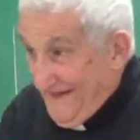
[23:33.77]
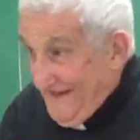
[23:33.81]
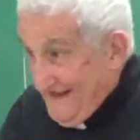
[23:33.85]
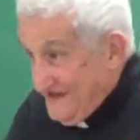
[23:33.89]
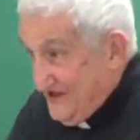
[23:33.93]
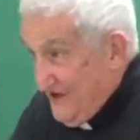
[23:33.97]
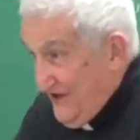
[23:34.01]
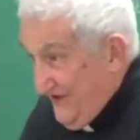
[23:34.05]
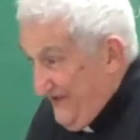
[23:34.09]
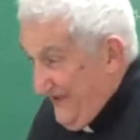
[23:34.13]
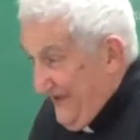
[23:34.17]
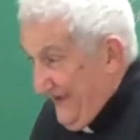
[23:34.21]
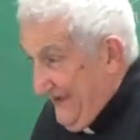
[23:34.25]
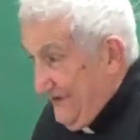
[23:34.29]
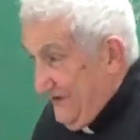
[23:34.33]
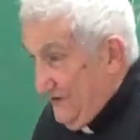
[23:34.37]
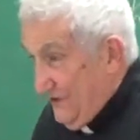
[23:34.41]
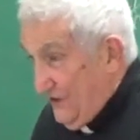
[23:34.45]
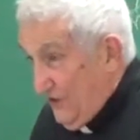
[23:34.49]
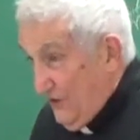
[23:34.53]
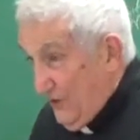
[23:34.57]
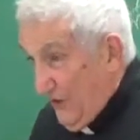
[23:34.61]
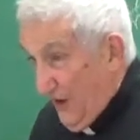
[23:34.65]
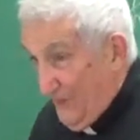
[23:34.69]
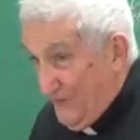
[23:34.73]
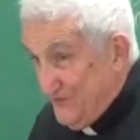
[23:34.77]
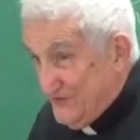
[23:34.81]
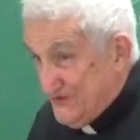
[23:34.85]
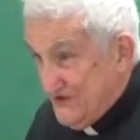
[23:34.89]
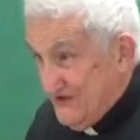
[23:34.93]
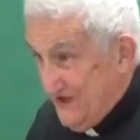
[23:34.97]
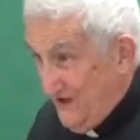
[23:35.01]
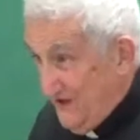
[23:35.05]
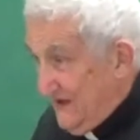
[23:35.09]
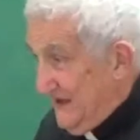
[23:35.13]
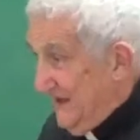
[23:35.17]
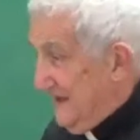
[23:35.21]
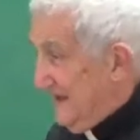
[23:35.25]
is the thing, to
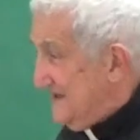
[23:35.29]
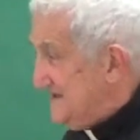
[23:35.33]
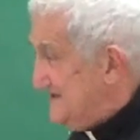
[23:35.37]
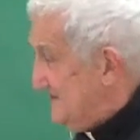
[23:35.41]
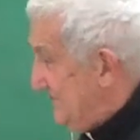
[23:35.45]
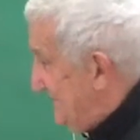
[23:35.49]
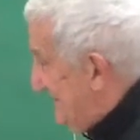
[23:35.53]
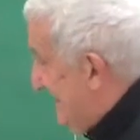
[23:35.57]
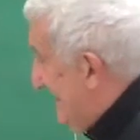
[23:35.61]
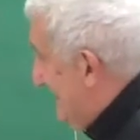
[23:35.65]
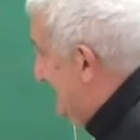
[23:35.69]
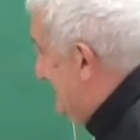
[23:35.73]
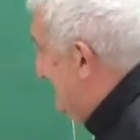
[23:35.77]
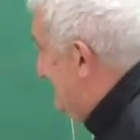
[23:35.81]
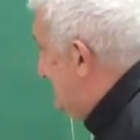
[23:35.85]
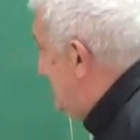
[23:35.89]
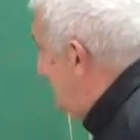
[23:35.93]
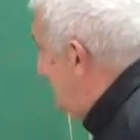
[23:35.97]
observe. So that is